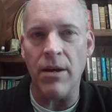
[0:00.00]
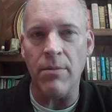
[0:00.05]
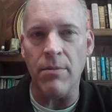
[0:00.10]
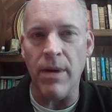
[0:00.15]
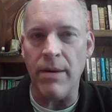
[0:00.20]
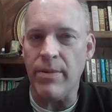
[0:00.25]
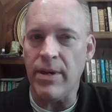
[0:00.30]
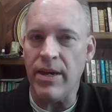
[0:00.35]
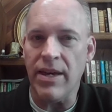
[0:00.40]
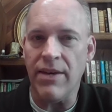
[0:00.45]

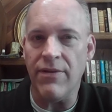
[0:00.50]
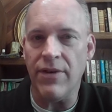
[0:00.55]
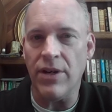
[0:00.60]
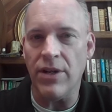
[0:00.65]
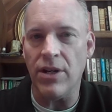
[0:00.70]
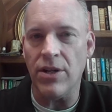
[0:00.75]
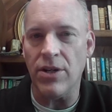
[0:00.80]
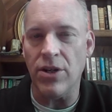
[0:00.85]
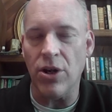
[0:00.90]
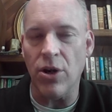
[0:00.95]
maybe
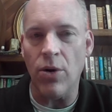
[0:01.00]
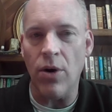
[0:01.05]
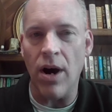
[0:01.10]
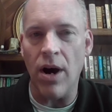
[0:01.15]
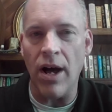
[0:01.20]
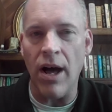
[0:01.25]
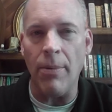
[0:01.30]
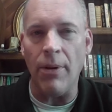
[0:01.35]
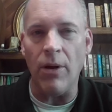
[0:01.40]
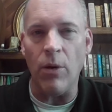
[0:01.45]
even
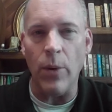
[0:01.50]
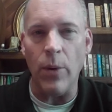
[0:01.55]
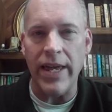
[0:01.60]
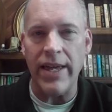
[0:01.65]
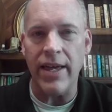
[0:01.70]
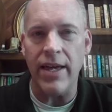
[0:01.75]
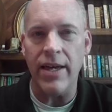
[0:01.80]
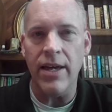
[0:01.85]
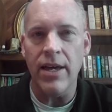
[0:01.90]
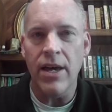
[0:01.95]
a couple a
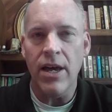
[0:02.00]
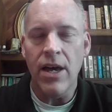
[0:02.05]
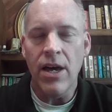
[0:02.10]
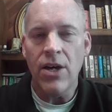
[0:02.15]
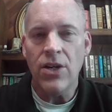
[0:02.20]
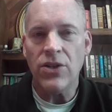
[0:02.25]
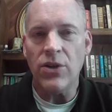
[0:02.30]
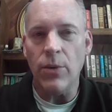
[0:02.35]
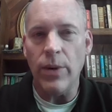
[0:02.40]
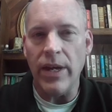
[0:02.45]
week,
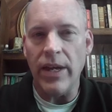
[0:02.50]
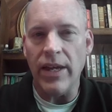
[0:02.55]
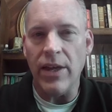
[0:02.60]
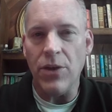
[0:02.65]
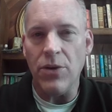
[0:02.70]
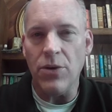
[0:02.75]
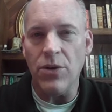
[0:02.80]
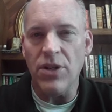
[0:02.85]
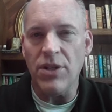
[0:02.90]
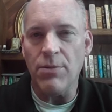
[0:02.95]
so we can
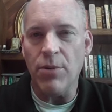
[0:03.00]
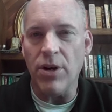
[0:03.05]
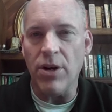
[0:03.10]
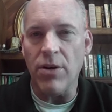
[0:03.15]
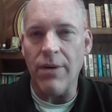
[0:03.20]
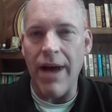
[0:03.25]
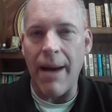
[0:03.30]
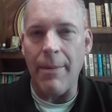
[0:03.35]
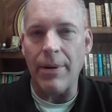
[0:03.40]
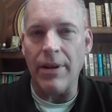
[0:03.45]
get through these pretty
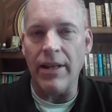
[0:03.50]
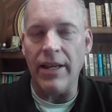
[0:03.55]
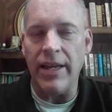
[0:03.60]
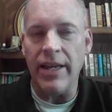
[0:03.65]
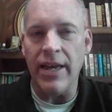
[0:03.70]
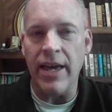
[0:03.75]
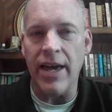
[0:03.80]
rapidly.